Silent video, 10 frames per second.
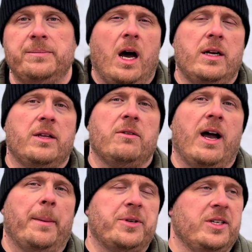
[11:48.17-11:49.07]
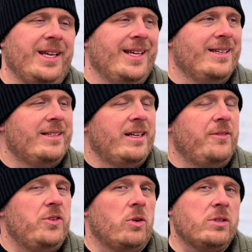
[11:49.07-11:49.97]
Another option is that
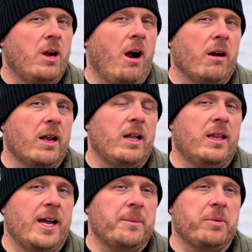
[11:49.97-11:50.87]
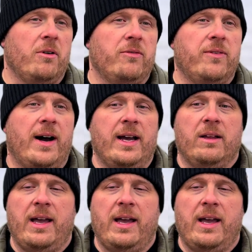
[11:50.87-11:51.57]
if your target client profile